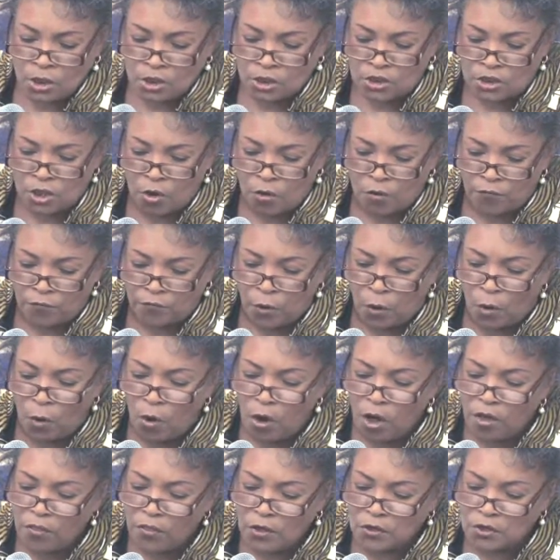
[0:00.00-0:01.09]
So for
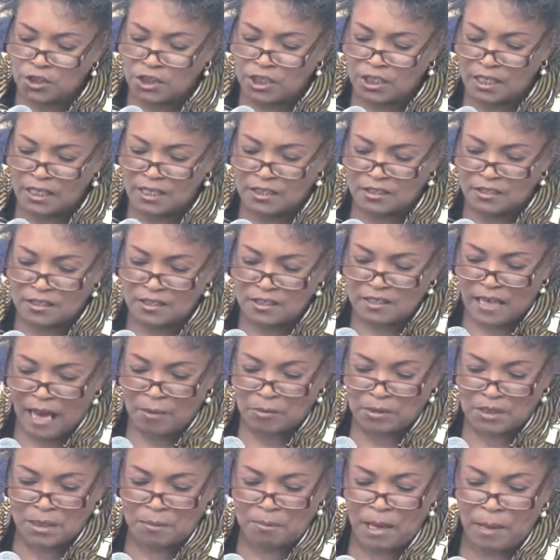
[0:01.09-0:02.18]
all those years, I
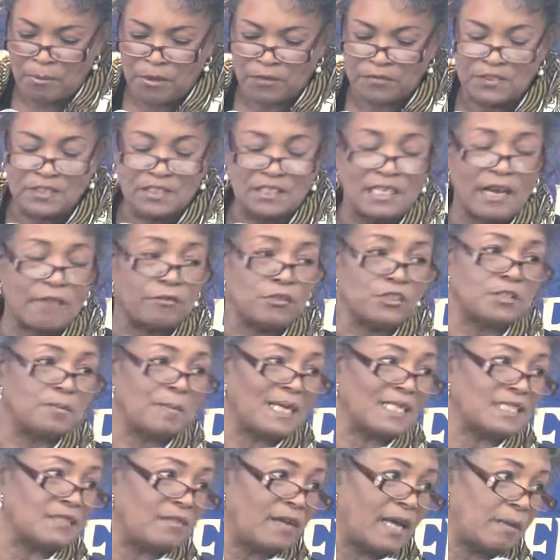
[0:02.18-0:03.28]
was a member of several
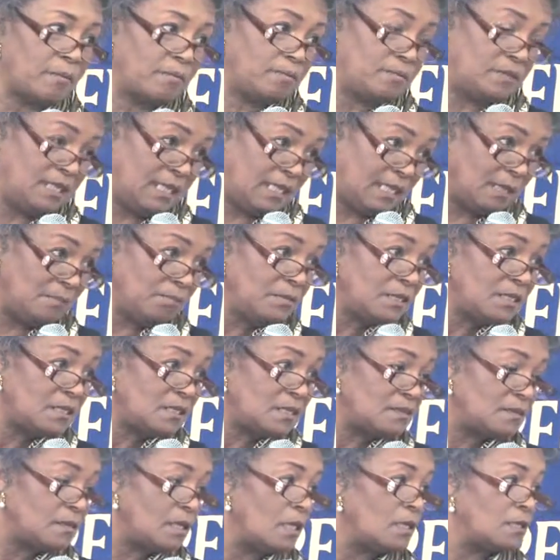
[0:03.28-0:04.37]
spaceflight
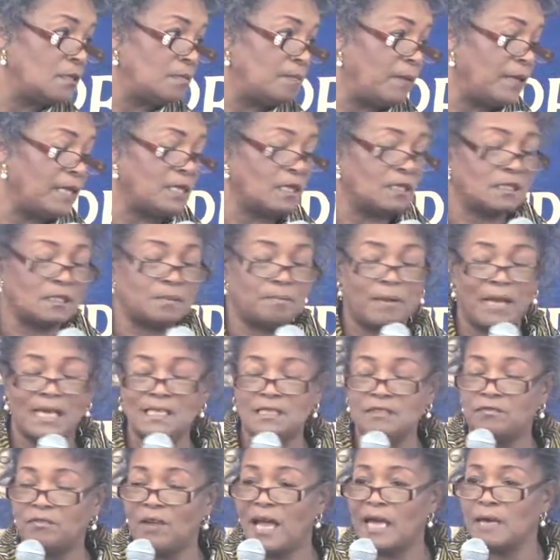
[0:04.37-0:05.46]
teams,
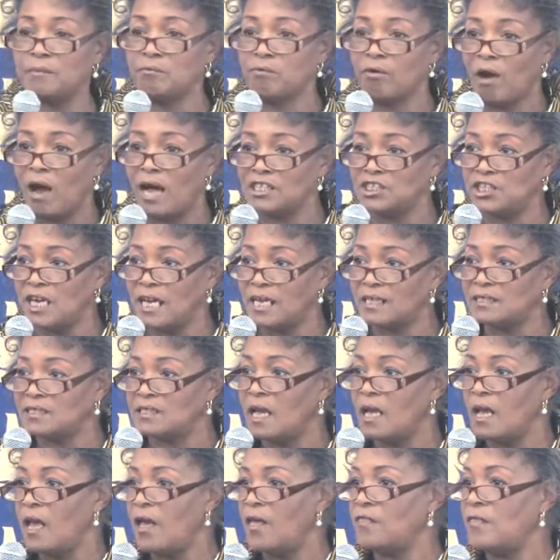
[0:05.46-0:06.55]
spaceflight projects
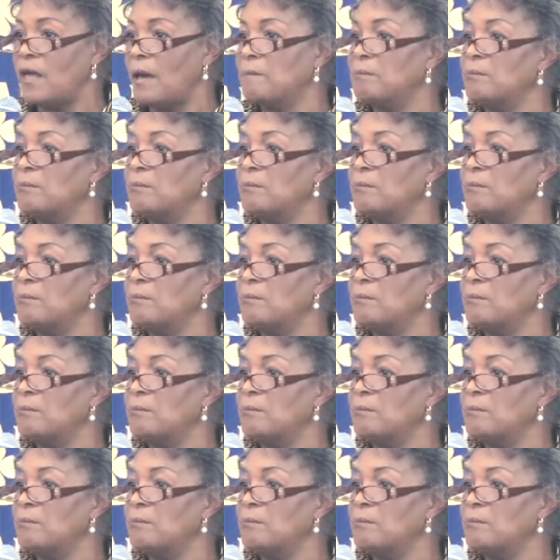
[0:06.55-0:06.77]
that